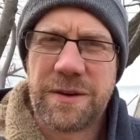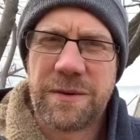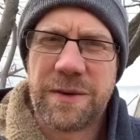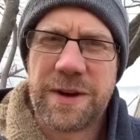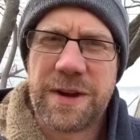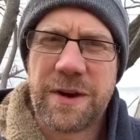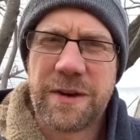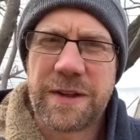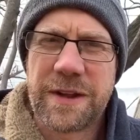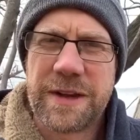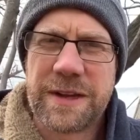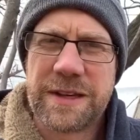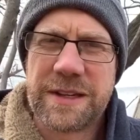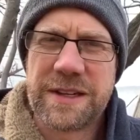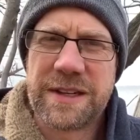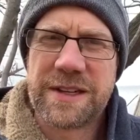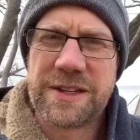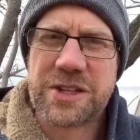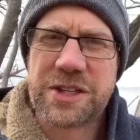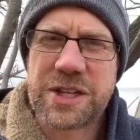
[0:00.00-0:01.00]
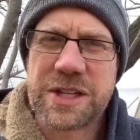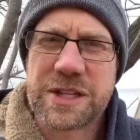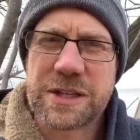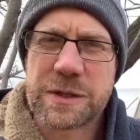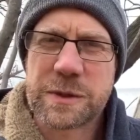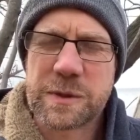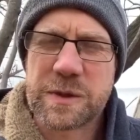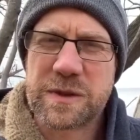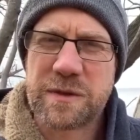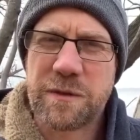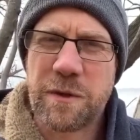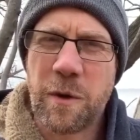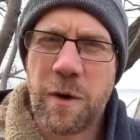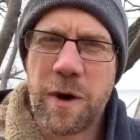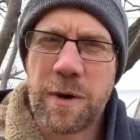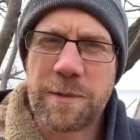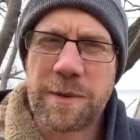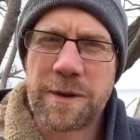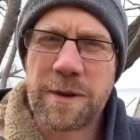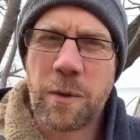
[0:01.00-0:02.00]
We know that Jesus was
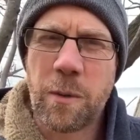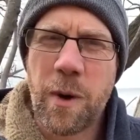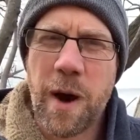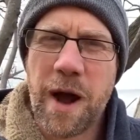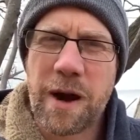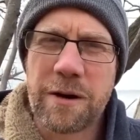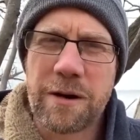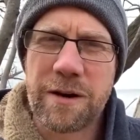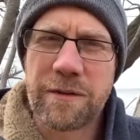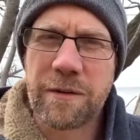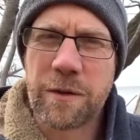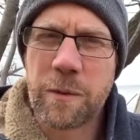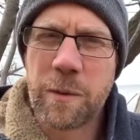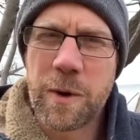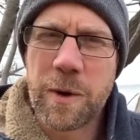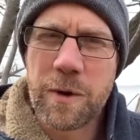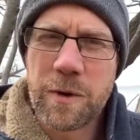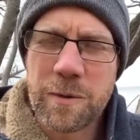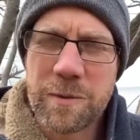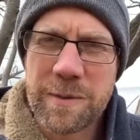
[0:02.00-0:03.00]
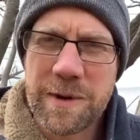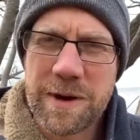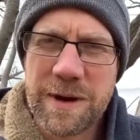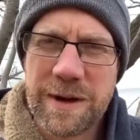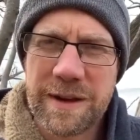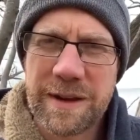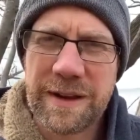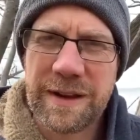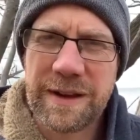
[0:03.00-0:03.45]
formed in the water of a womb.